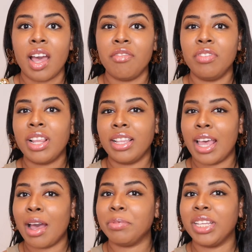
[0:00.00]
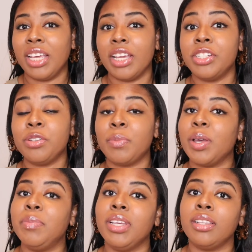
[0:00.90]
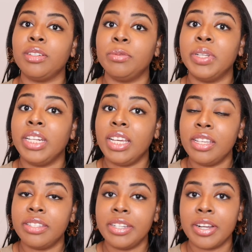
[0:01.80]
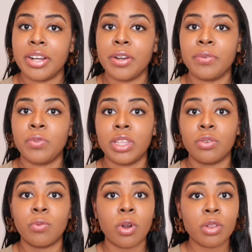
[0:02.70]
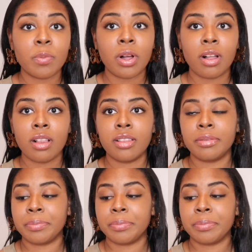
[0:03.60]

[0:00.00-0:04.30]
I feel like the application might be a little bit easier with the roller ball.